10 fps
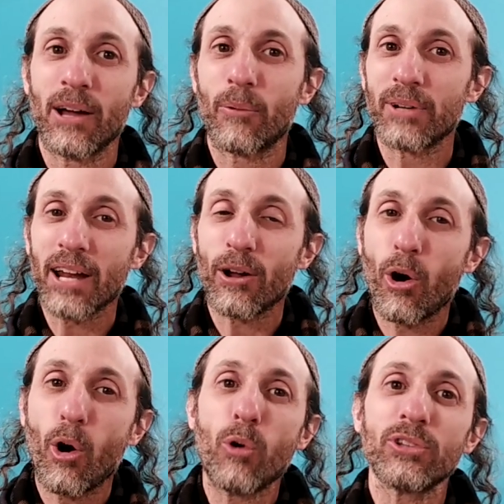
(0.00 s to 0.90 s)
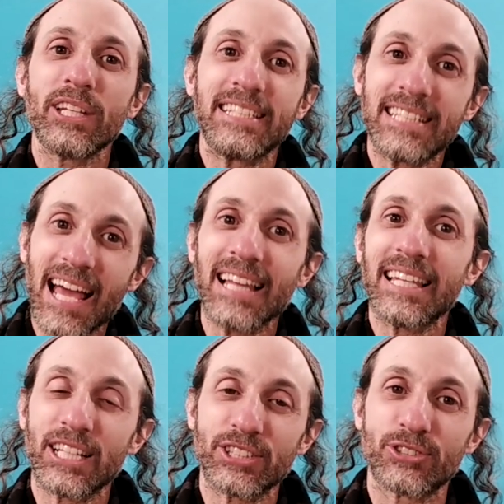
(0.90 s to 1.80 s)
We're not only
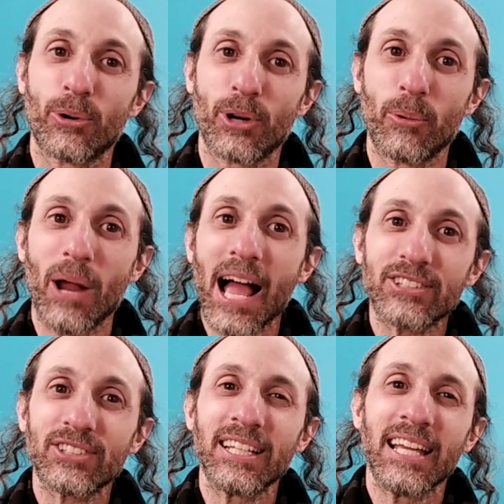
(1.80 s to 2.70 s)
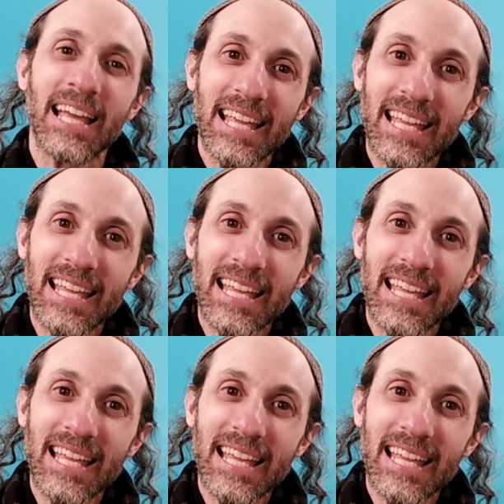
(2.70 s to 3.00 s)
telling a story, we're actually